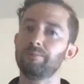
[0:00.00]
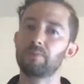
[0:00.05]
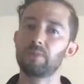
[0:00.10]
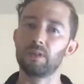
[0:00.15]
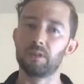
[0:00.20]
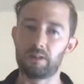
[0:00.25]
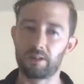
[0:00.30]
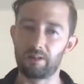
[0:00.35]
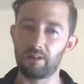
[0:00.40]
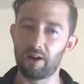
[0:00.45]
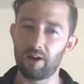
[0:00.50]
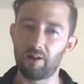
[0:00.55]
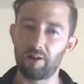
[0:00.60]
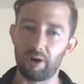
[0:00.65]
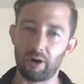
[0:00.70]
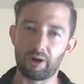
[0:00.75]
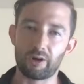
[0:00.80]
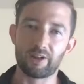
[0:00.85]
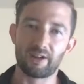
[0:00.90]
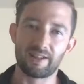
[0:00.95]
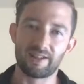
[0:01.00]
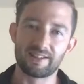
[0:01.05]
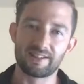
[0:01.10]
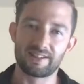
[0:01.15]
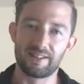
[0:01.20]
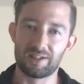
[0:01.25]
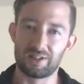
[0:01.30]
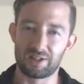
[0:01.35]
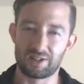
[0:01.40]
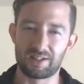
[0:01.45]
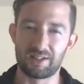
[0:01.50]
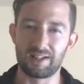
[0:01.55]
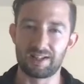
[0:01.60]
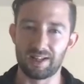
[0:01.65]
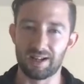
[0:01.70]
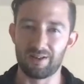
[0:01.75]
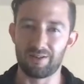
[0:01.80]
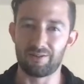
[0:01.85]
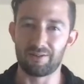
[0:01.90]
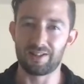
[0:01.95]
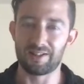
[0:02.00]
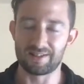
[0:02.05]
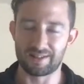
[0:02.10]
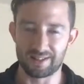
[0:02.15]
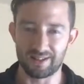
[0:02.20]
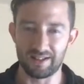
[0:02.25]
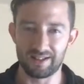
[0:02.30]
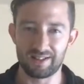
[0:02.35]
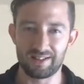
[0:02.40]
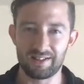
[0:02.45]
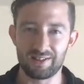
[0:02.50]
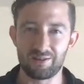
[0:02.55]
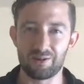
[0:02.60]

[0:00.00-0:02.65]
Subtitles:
Do you know how hard it is to just sit down and study,